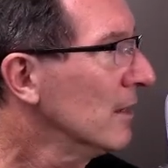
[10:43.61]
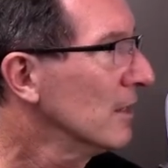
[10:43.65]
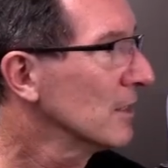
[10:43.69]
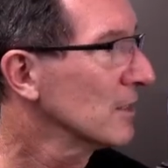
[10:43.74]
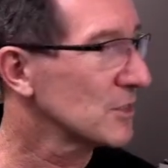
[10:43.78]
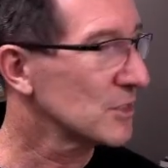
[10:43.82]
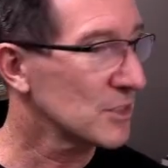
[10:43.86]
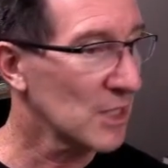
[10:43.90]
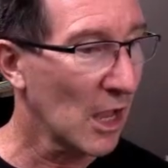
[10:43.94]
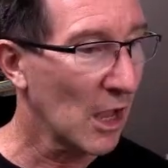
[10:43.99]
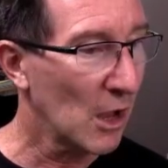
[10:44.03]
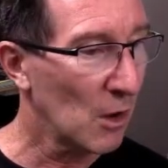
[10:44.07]

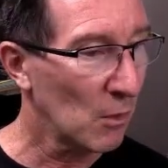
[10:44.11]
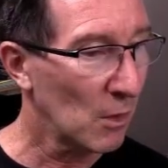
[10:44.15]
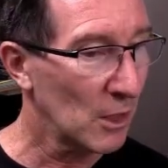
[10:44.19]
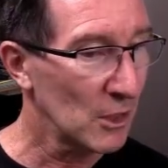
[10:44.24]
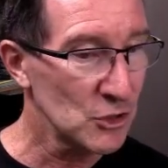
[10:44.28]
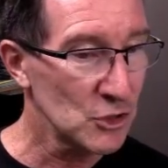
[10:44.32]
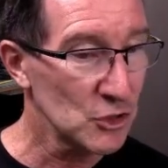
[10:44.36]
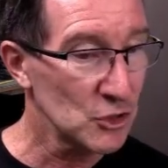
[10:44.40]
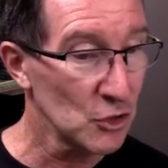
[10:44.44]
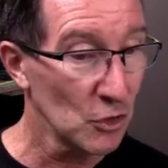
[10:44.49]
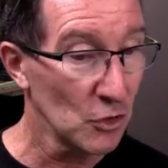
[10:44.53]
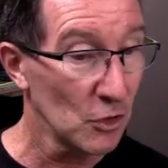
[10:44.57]
So I
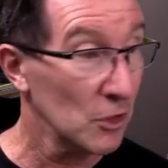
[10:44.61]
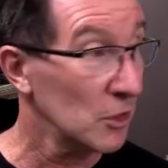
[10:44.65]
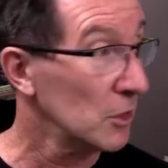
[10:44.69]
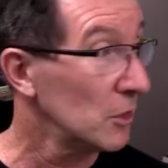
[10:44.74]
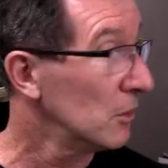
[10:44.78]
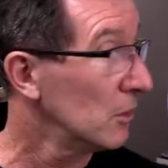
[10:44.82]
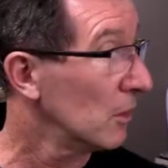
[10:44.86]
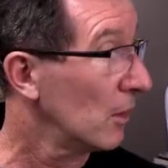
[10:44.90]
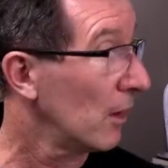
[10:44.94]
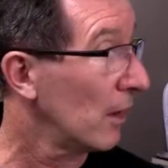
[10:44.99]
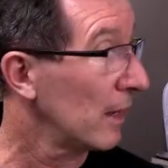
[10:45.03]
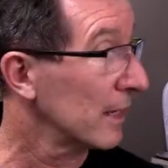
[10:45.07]

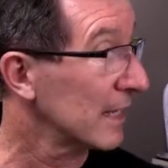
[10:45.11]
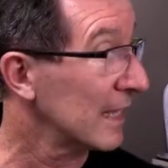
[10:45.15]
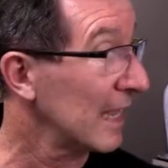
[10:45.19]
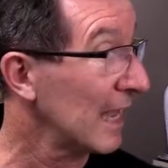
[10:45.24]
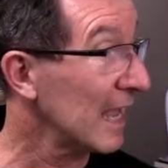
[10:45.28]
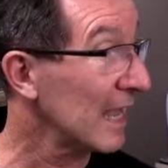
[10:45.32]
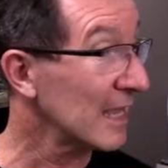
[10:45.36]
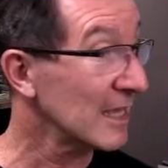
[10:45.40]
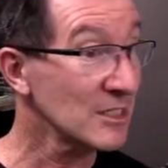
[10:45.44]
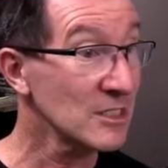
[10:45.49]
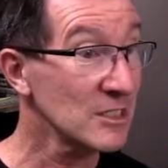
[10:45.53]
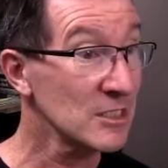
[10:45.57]
should, I
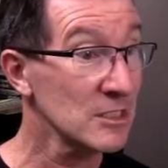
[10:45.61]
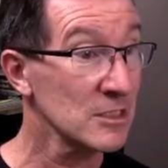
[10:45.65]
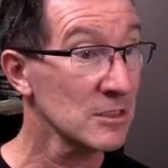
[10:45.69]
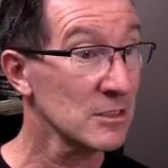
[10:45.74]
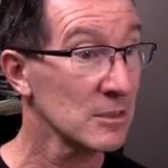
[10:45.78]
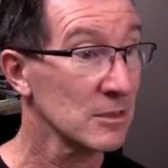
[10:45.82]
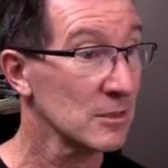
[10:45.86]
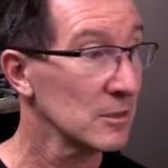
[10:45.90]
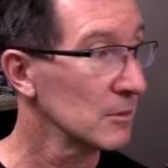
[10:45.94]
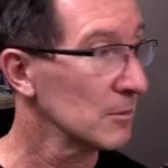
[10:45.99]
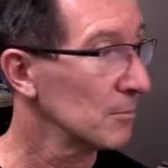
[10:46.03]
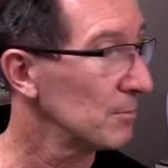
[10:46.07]
guess,
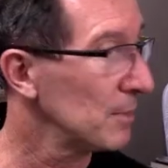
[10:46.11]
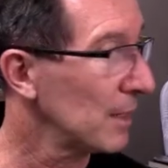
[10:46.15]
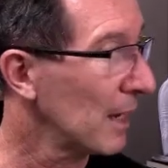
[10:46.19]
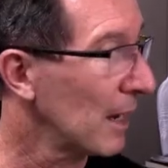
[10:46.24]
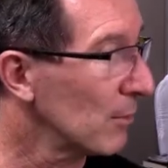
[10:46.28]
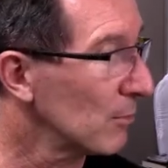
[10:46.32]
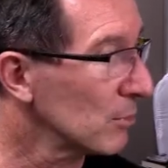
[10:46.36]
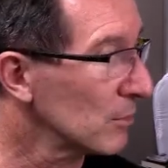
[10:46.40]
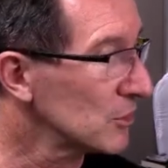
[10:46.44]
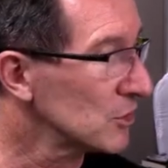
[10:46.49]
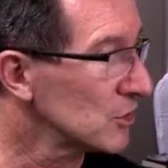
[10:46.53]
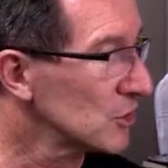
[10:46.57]
be
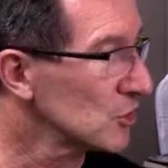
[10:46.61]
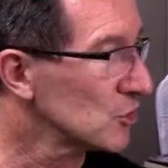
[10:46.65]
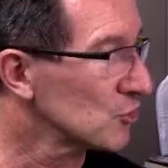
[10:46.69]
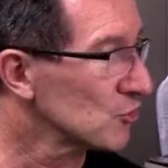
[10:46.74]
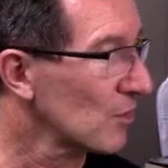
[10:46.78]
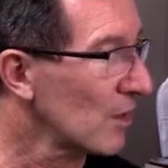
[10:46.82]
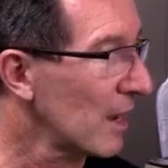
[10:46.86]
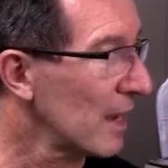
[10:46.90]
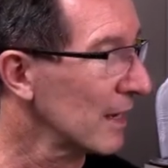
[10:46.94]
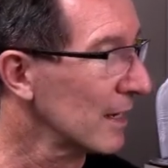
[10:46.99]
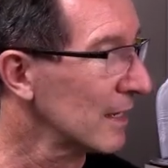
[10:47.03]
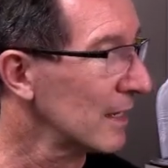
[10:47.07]
able to just
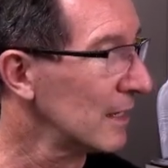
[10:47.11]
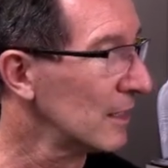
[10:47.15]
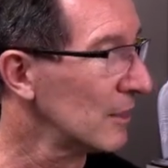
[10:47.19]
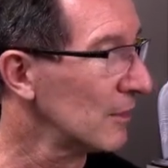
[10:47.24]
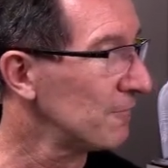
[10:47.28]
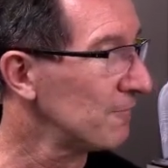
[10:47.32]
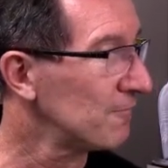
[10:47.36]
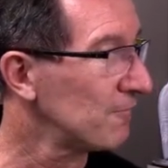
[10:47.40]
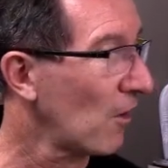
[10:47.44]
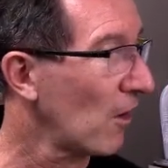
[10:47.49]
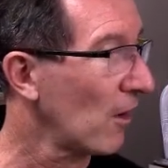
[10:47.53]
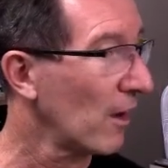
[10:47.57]
drag in a
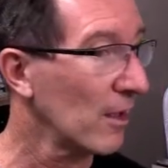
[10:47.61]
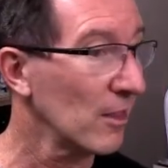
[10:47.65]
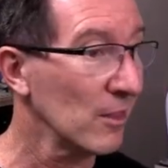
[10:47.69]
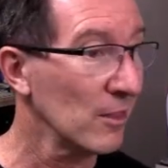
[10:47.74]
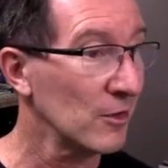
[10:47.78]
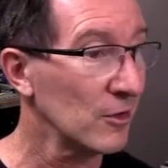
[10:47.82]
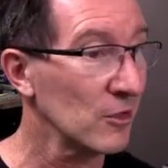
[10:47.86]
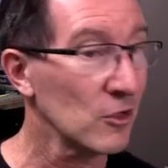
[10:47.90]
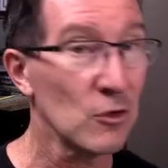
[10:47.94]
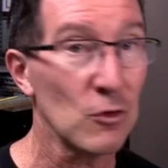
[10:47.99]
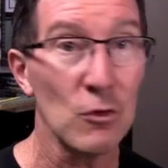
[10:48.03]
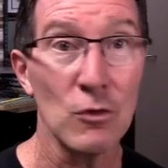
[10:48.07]
file
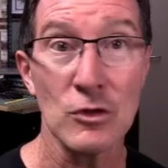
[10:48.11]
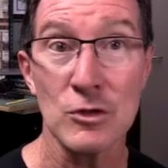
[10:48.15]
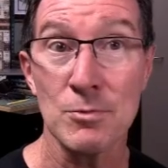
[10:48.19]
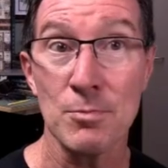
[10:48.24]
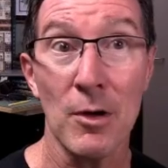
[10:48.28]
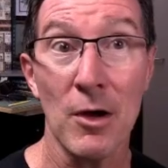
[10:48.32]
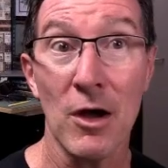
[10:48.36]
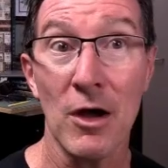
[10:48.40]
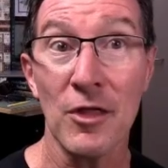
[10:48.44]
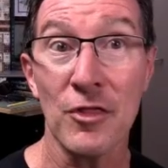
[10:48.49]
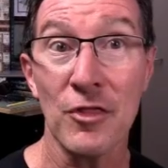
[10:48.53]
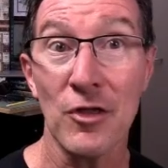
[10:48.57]
and it calls
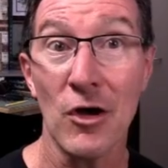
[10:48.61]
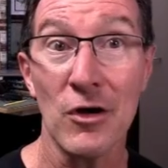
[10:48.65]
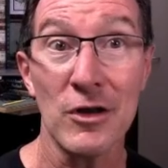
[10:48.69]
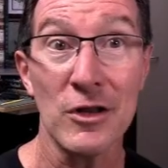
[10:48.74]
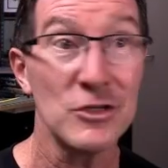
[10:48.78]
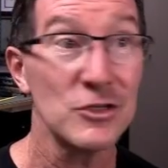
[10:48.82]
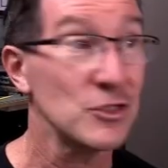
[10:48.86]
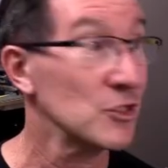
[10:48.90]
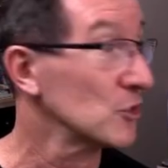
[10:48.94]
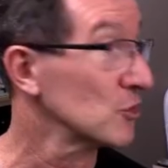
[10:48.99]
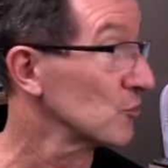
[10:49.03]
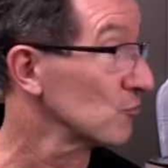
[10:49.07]
Python
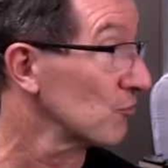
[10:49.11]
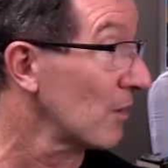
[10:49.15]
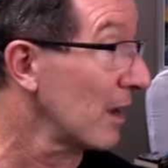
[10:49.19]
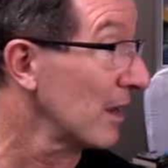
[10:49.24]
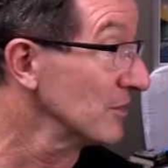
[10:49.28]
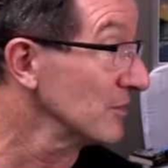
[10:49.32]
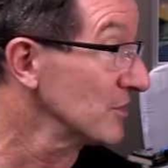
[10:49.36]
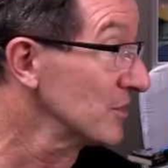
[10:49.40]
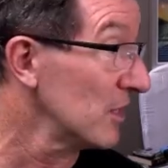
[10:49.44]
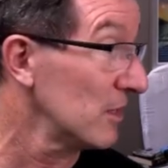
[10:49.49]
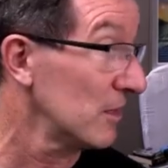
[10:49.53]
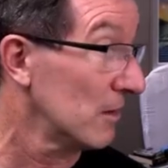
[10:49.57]
and just
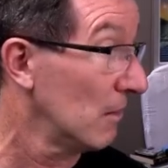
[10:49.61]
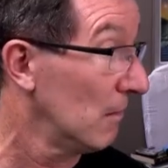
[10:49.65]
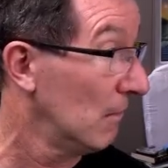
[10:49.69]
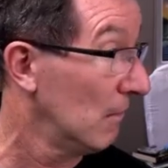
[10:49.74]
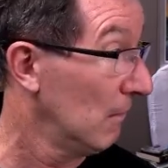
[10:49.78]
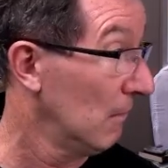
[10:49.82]
runs it.